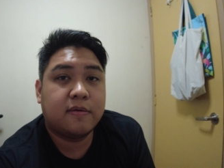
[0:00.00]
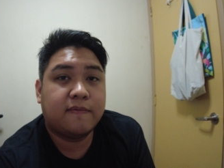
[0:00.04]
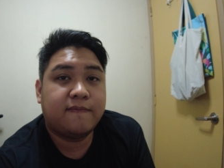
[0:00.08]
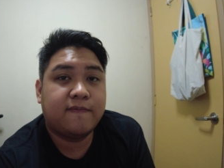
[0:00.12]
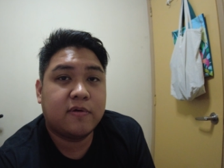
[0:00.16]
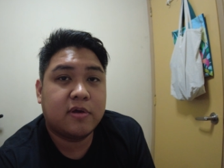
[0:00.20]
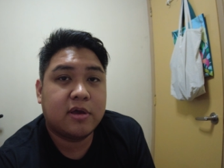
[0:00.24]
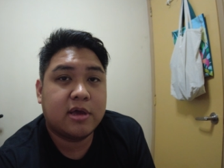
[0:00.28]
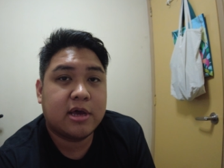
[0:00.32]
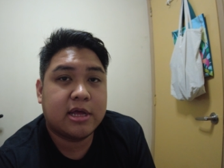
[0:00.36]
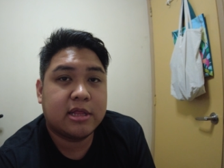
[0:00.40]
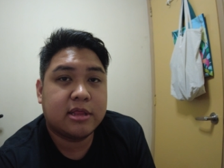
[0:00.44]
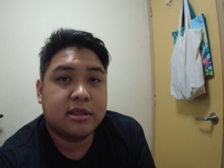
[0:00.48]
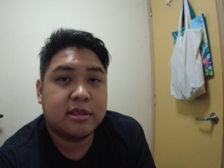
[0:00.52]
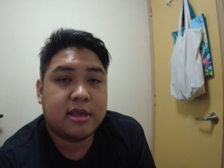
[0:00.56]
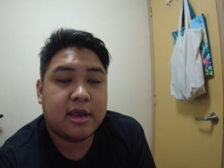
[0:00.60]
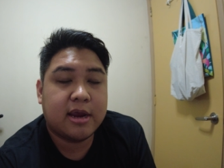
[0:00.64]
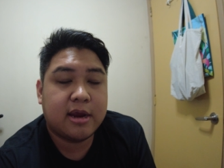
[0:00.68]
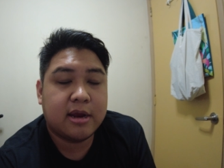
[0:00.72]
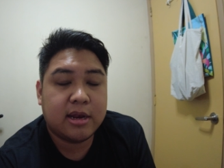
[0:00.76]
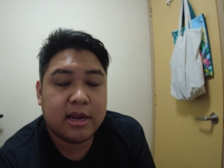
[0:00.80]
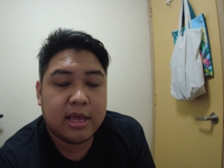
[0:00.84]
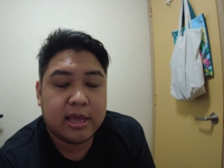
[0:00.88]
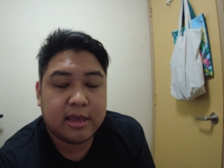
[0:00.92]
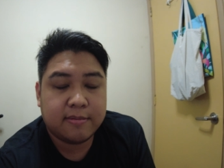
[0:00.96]
If you got
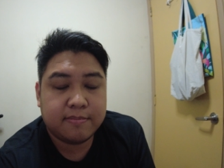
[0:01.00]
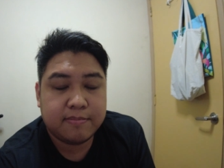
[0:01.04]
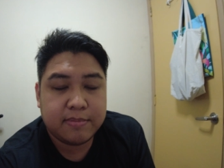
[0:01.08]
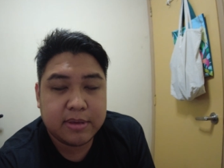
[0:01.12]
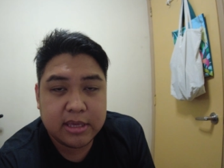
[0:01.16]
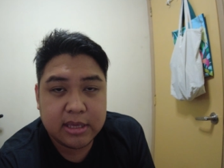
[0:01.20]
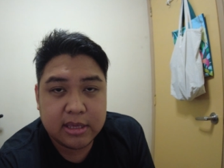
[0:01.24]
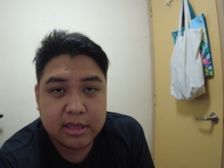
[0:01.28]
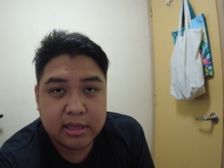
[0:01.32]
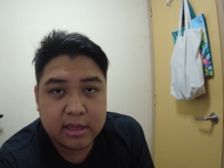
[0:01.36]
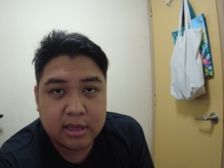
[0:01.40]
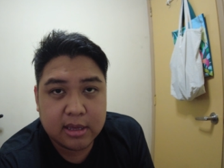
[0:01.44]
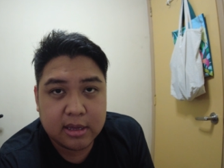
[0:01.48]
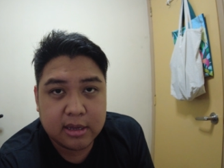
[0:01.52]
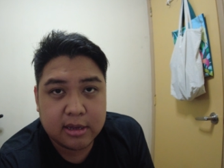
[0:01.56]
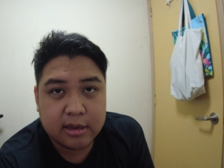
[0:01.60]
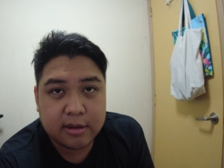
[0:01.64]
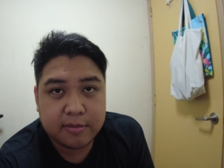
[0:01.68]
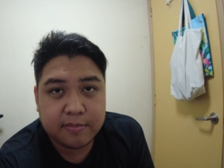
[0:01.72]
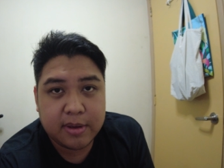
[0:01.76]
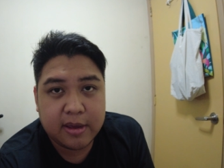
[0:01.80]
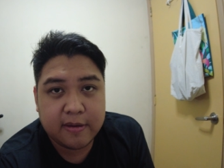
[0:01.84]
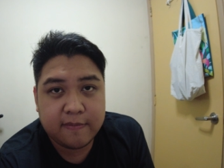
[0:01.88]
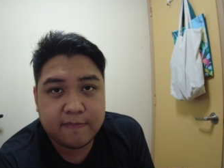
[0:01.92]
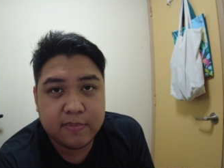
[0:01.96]
tired like me,
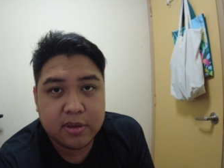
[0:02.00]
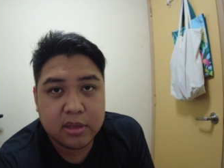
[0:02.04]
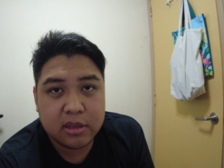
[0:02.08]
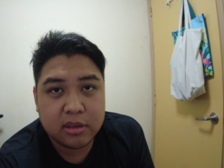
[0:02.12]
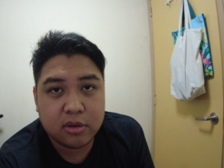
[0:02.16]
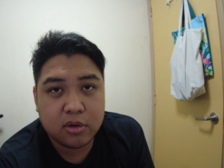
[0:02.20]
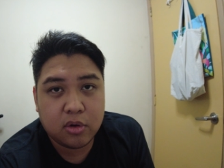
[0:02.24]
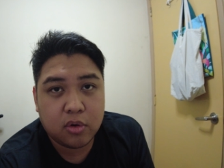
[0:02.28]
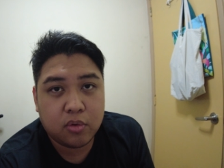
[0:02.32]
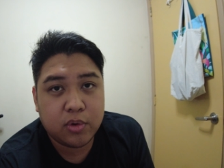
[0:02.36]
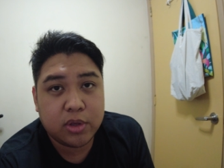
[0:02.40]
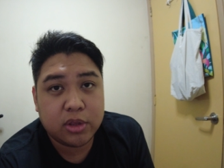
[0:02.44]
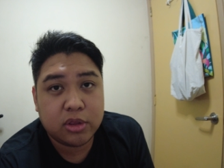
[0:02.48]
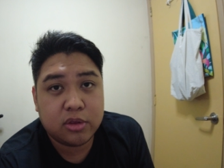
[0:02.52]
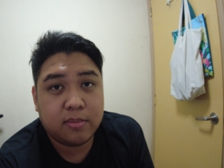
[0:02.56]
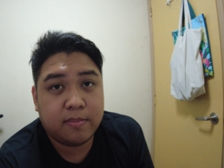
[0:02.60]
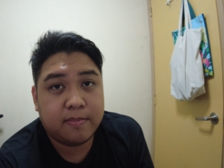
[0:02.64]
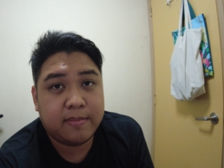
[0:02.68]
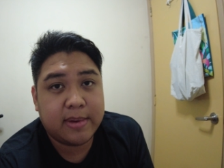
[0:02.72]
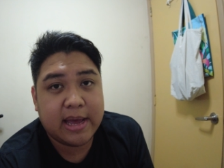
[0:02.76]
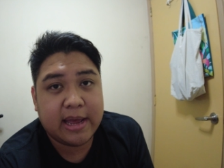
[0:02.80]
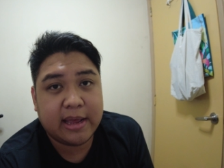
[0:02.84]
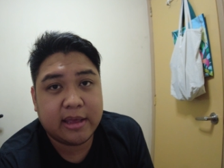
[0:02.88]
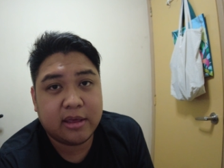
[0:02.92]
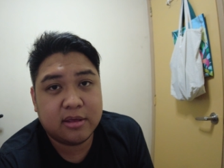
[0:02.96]
I've been going to
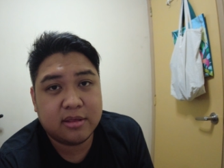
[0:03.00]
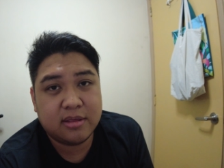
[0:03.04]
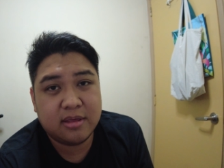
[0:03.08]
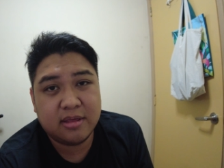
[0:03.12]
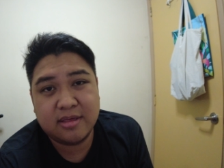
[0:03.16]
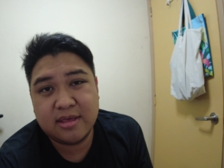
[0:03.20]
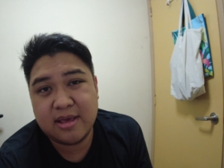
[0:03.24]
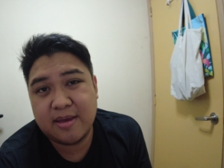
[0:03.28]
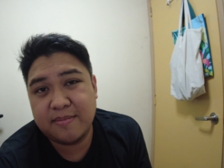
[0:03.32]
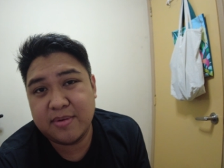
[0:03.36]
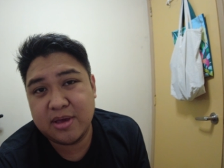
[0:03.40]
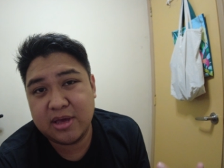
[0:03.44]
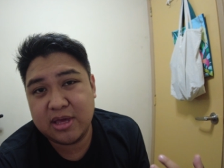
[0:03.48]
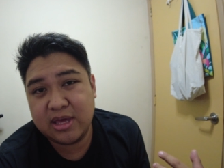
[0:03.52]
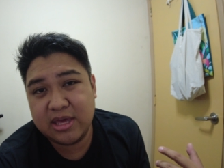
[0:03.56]
Baguio since I'm a